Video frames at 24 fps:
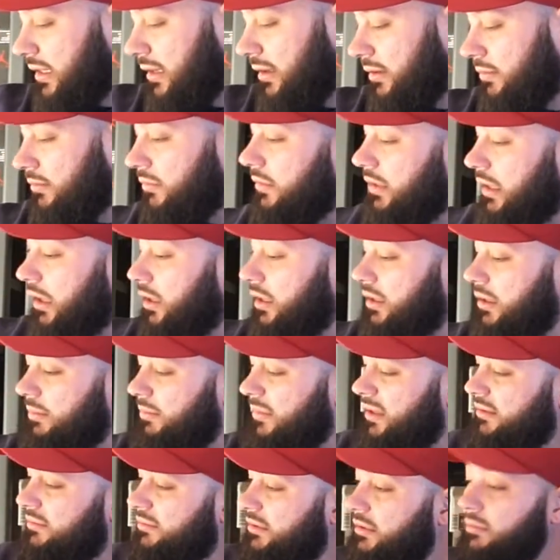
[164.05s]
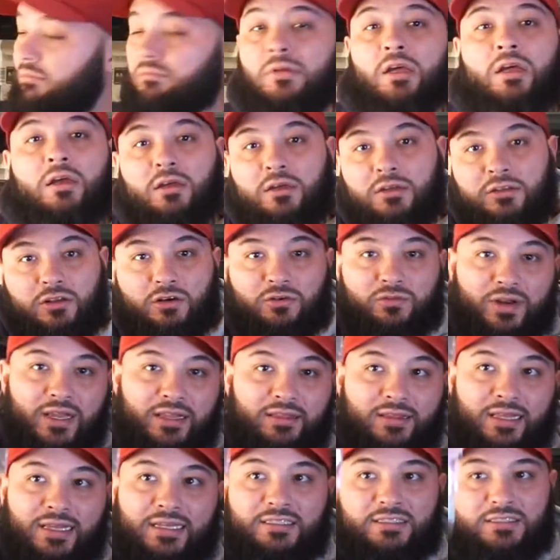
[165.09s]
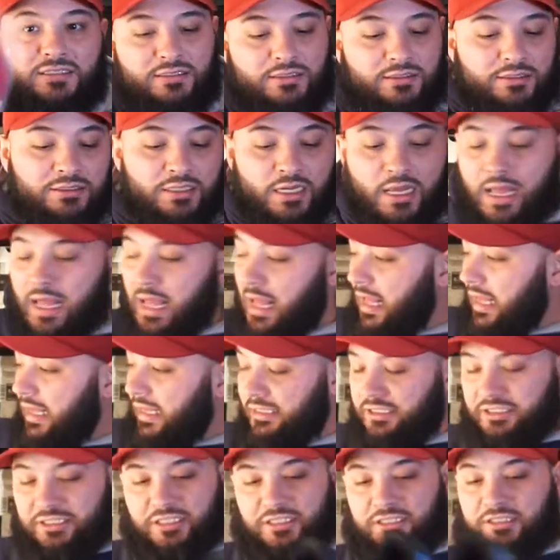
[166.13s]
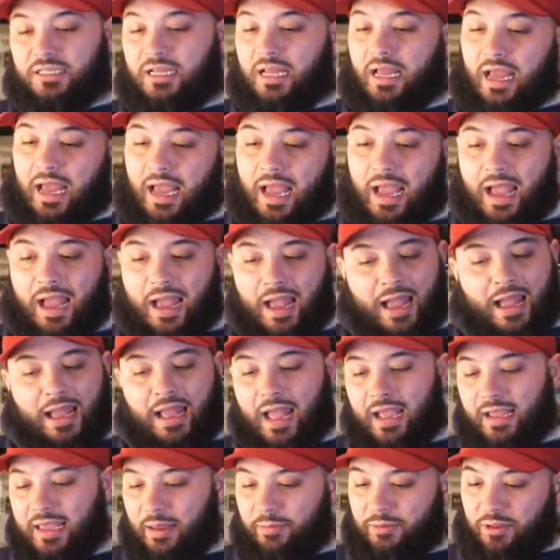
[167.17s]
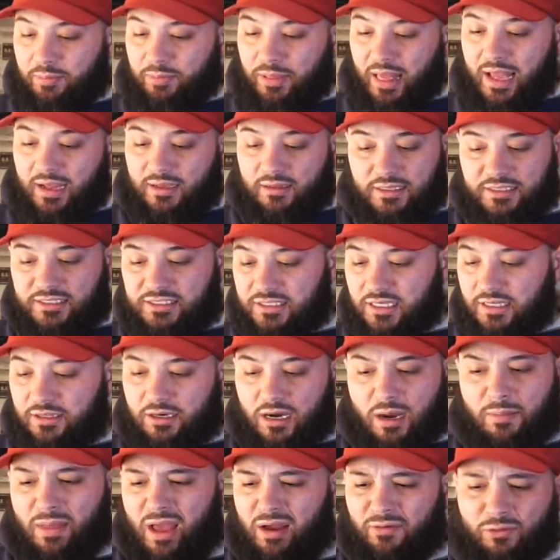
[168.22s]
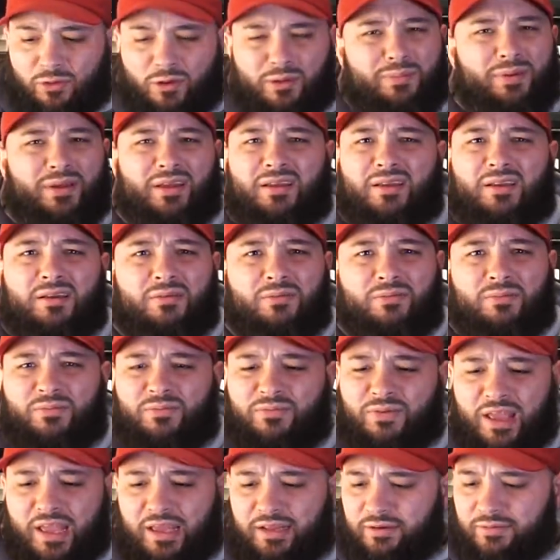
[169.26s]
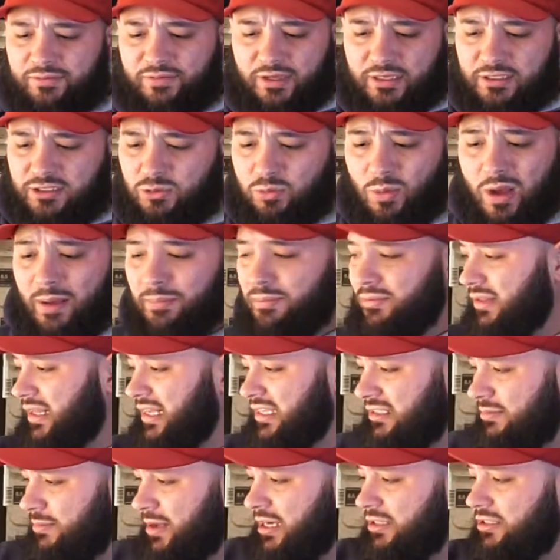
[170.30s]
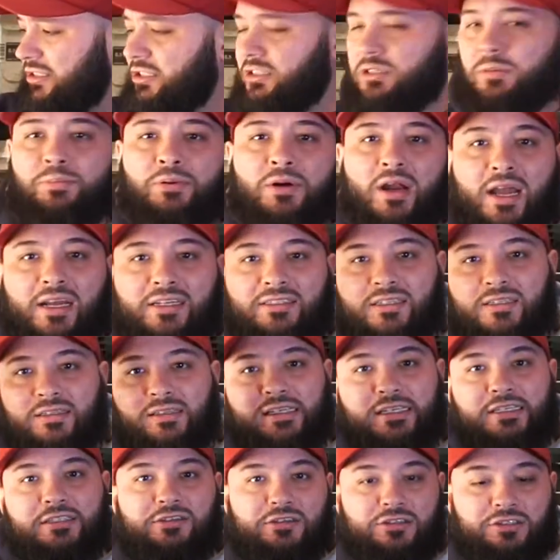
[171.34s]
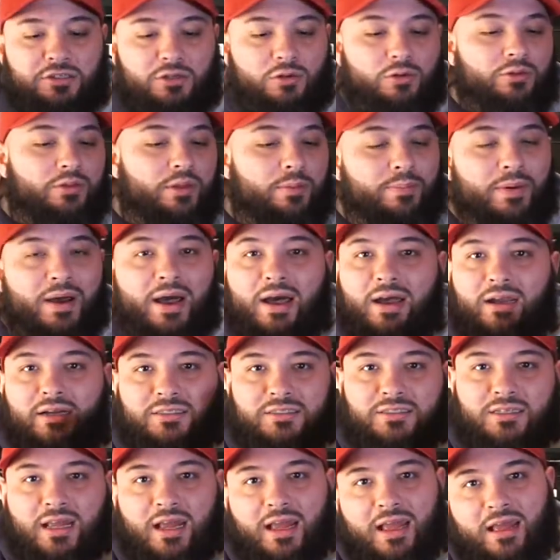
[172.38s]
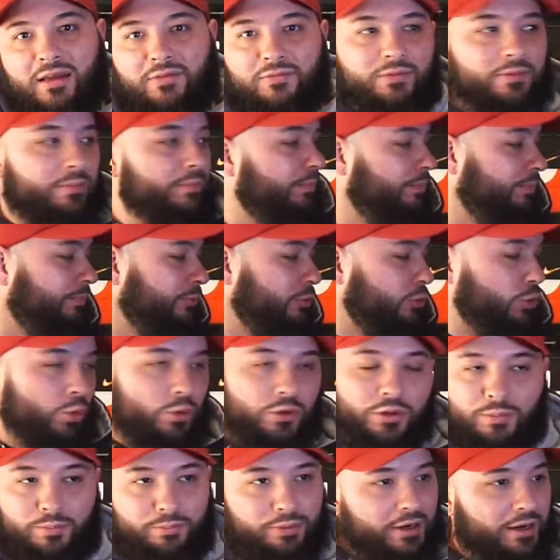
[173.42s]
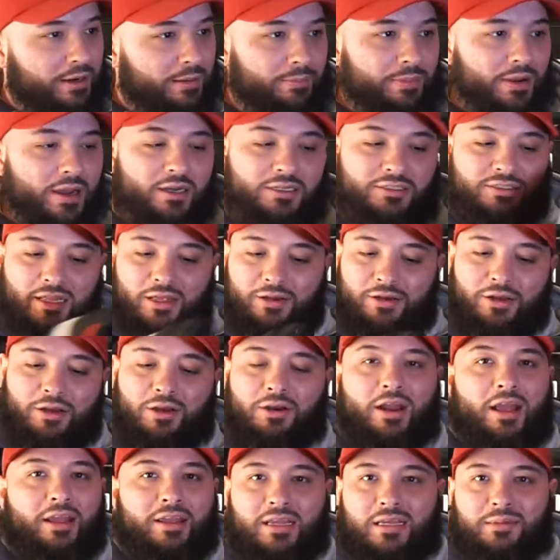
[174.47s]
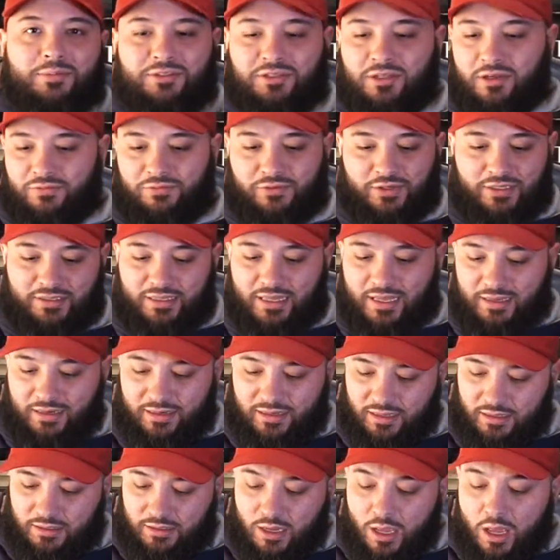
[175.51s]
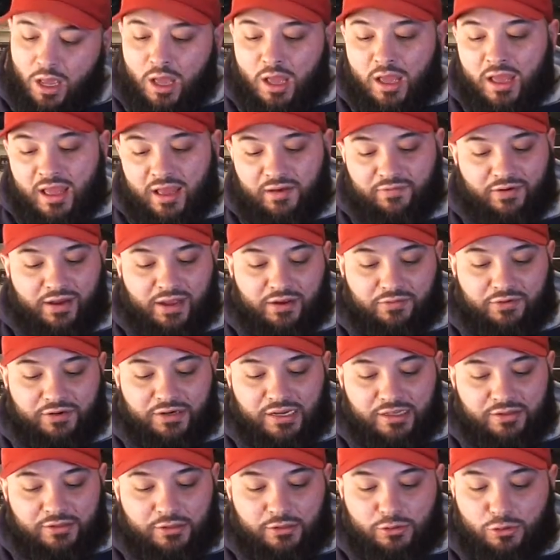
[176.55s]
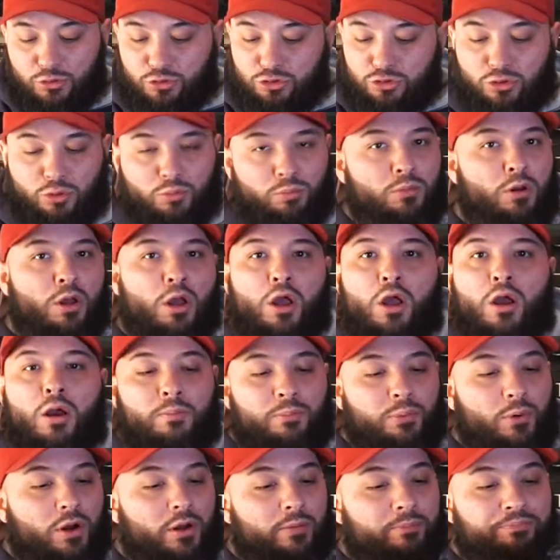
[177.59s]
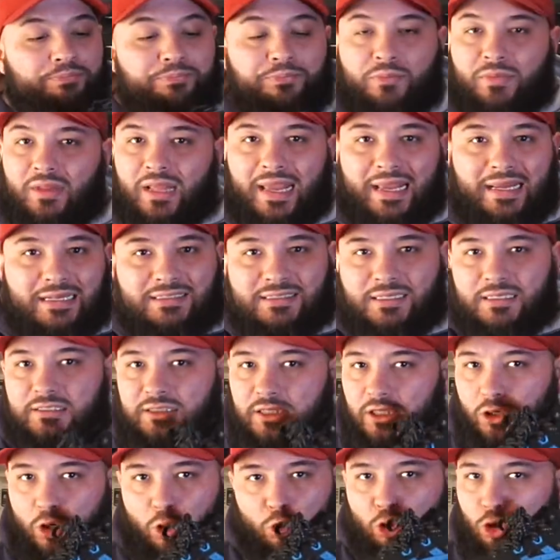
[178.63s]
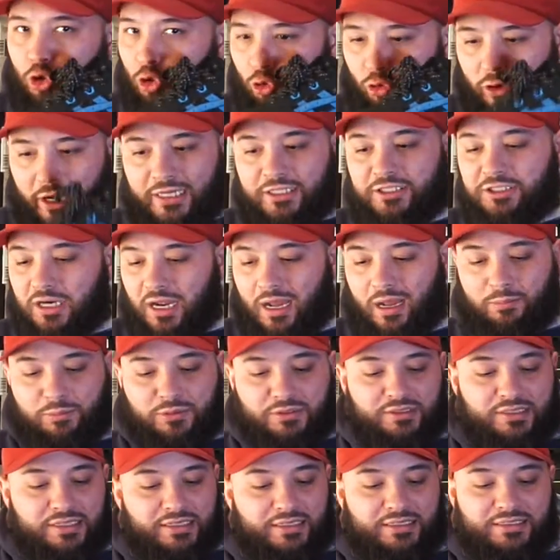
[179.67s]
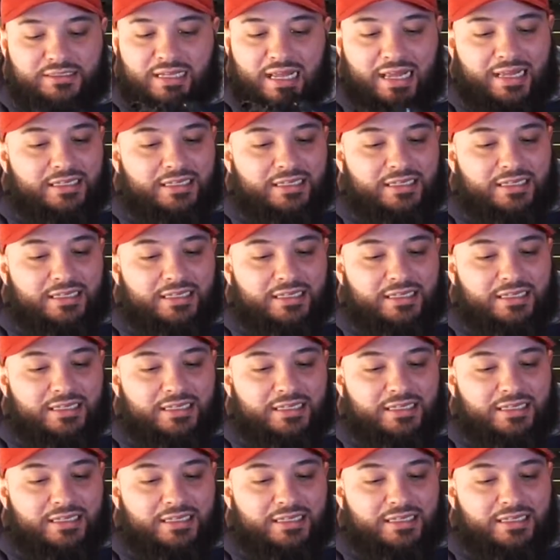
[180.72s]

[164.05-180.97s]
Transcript: I, yeah, I mean, yeah. the red laces. It's just, I, I kept the black laces in there. I'm not really big Fame of uh, swapping lace. I'm actually surprised that these are still in the box. I have a Jordan brand box down here that I keep stuff like that in if I ever need to use them. But Asics did a great job with these.